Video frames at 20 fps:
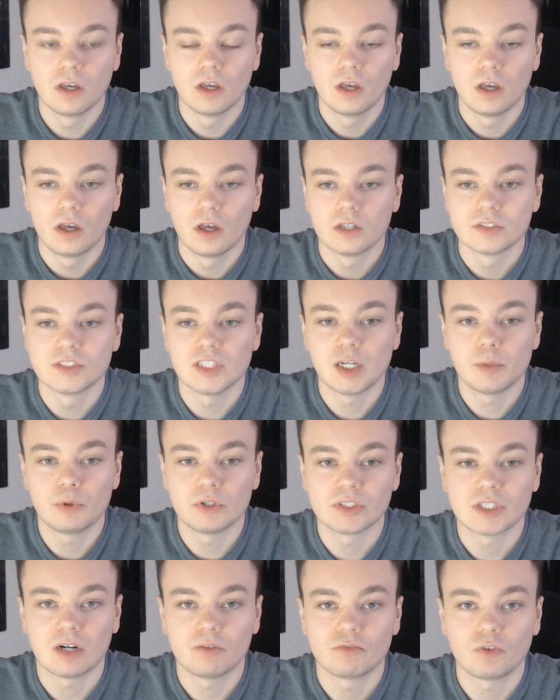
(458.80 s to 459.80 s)
tapering
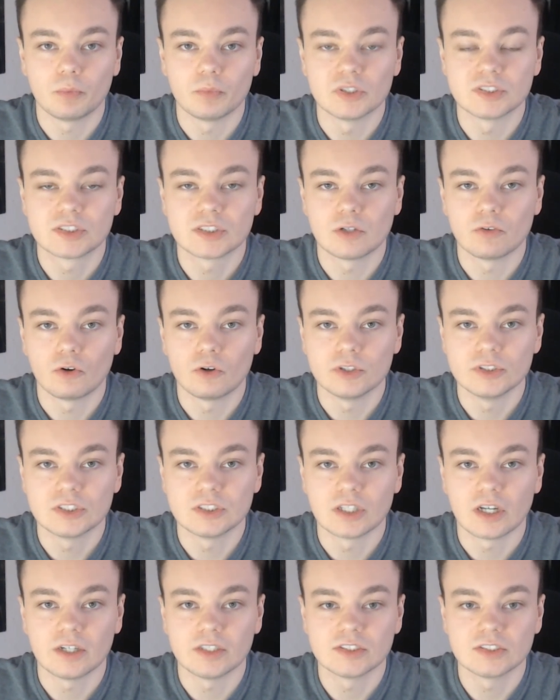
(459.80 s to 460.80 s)
down from the steroids
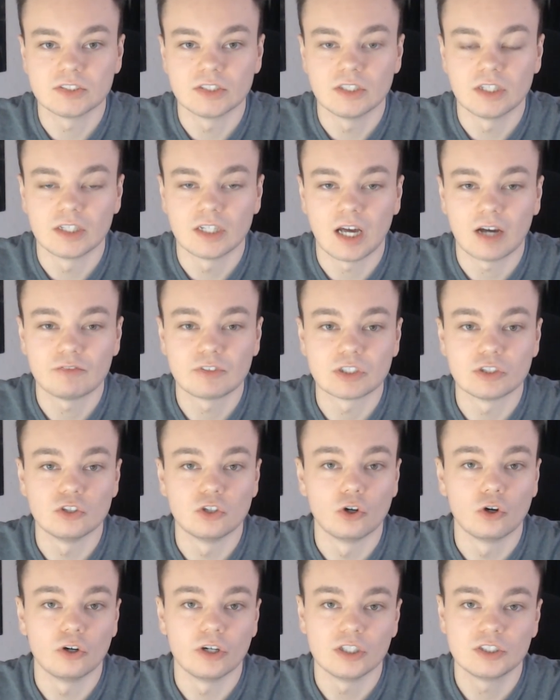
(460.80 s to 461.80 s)
nicely and having
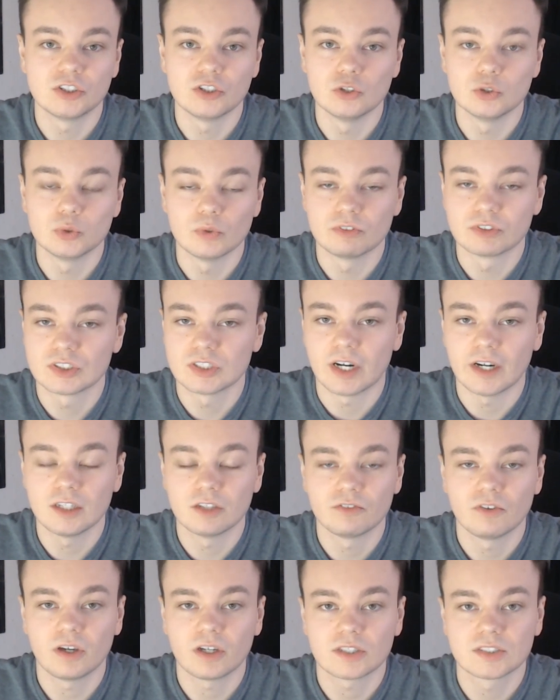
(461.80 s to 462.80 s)
no issues with side
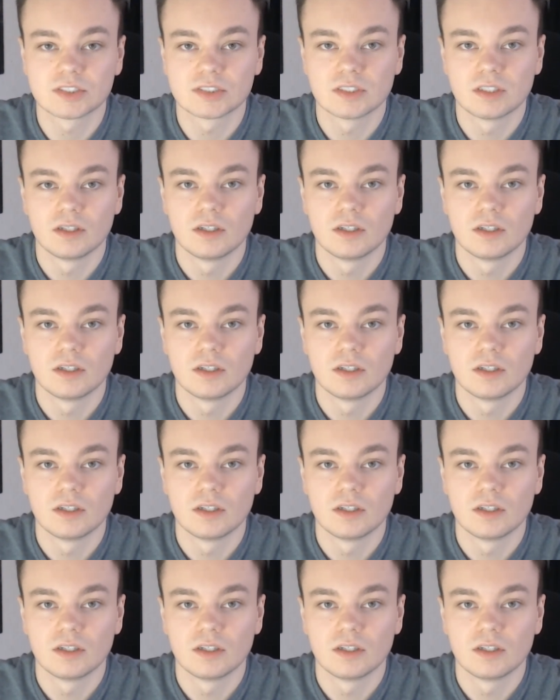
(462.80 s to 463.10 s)
effects.